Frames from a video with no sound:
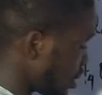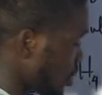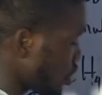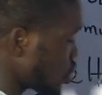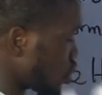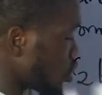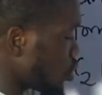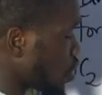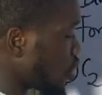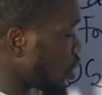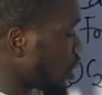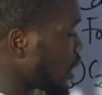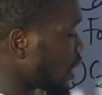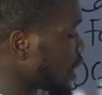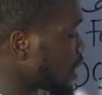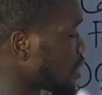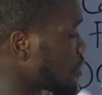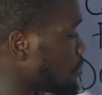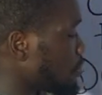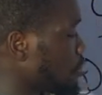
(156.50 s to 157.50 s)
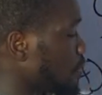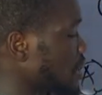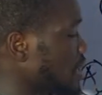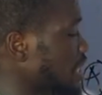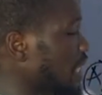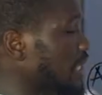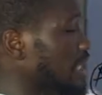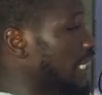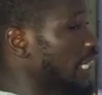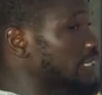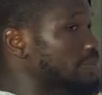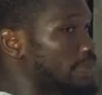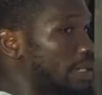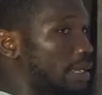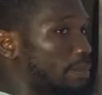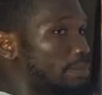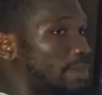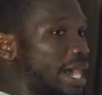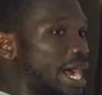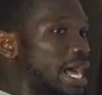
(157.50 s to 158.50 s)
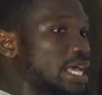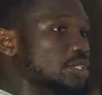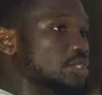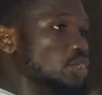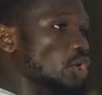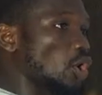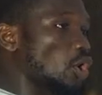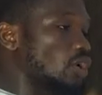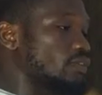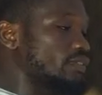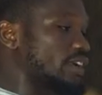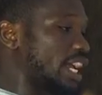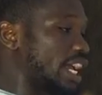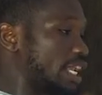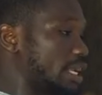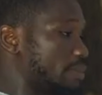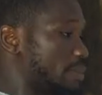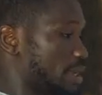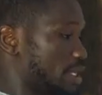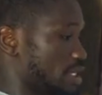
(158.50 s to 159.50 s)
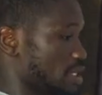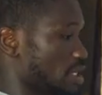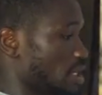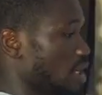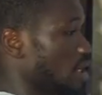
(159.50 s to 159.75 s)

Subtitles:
So we call it percentage by mass of element.